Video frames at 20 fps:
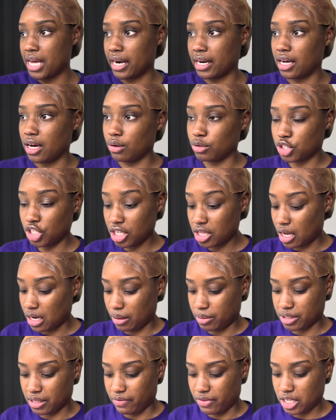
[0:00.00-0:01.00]
go. She thought I
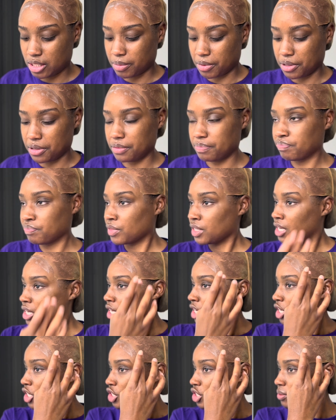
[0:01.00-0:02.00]
was in Vicksburg.
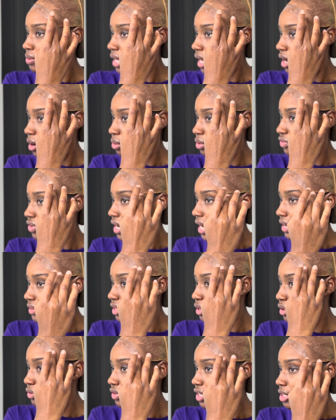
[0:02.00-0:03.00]
She was like, oh, we finna have to go
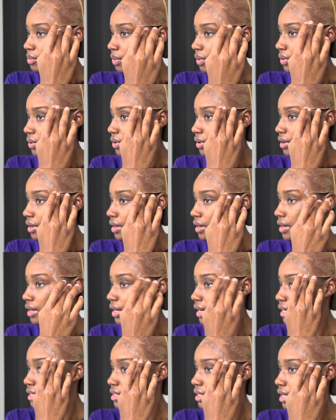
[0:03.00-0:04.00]
to Vicksburg.
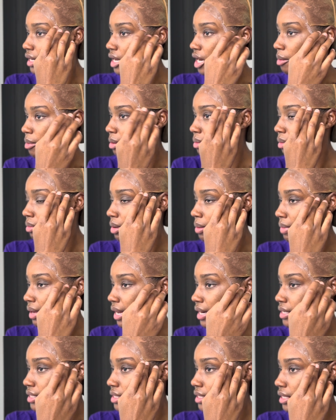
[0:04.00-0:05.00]
I said, nah, babe, I'm in
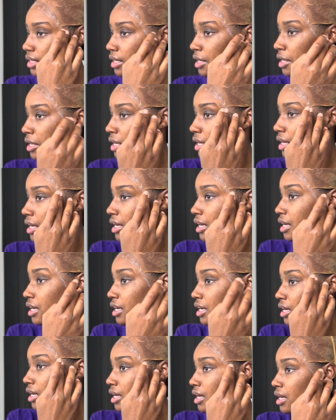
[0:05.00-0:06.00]
Madison.
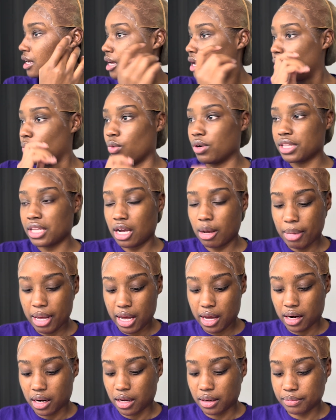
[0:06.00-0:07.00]
One thing
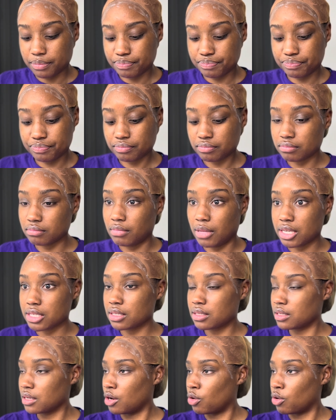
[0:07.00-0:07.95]
about it, my sister gonna